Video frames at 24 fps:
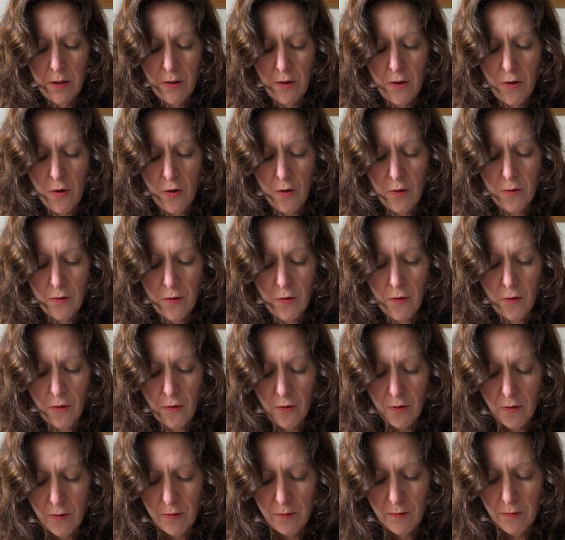knots,
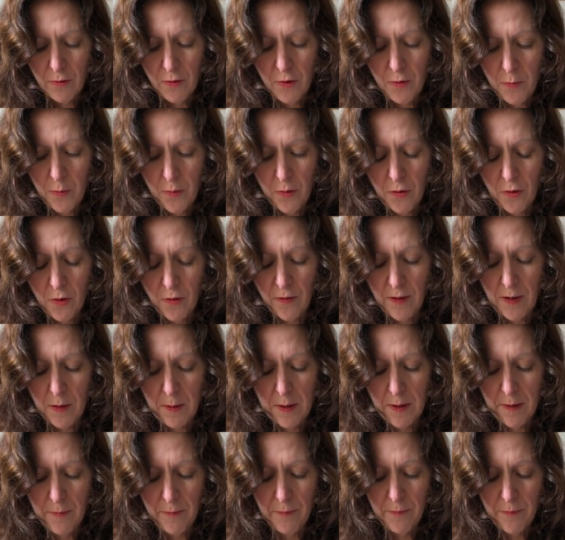oops, not very
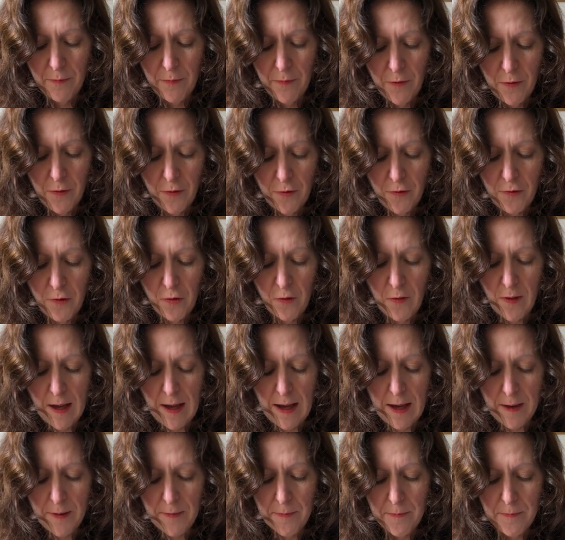well, through
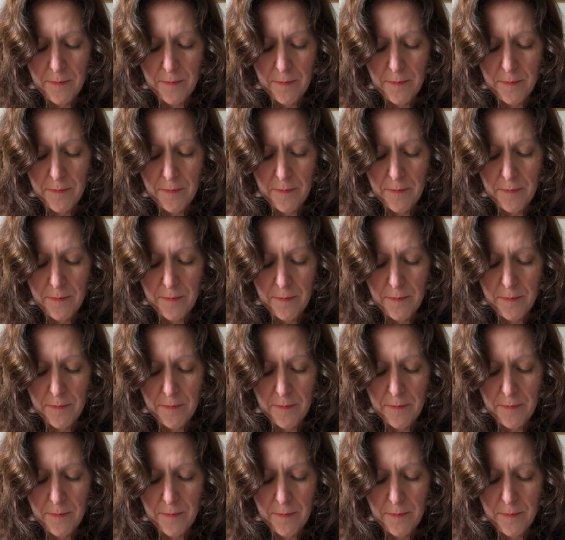there